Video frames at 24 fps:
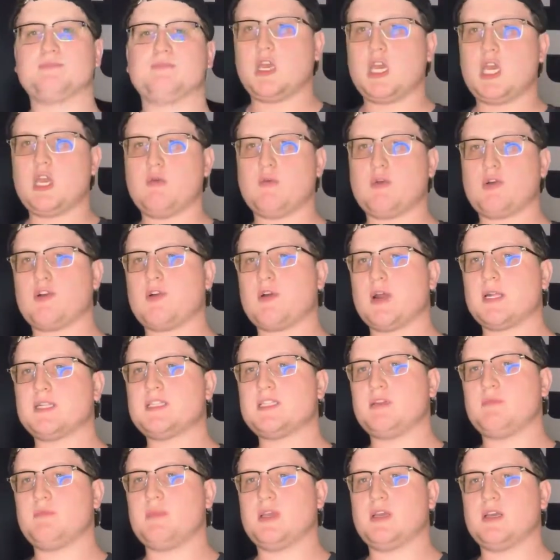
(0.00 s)
He regrets
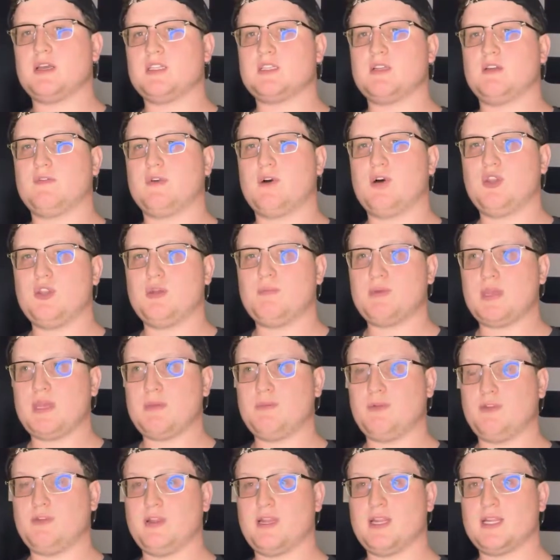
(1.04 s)
it because of all the
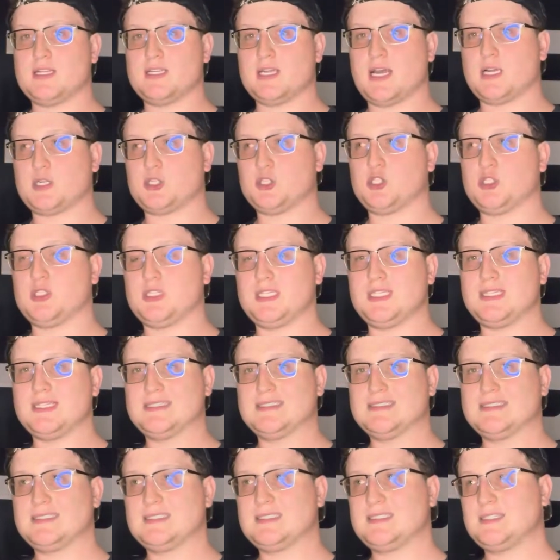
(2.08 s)
people that it's actually
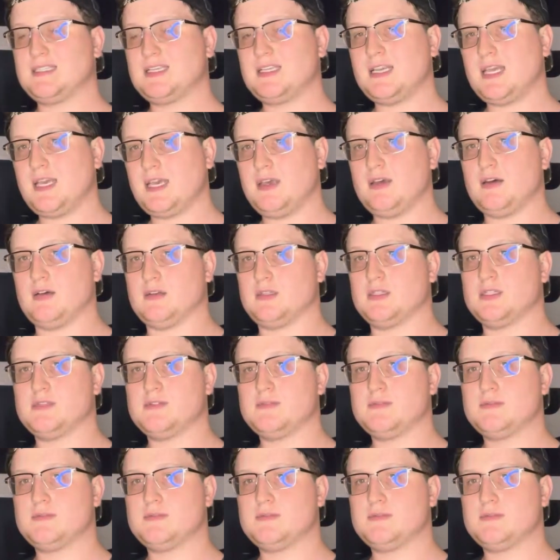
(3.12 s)
killed.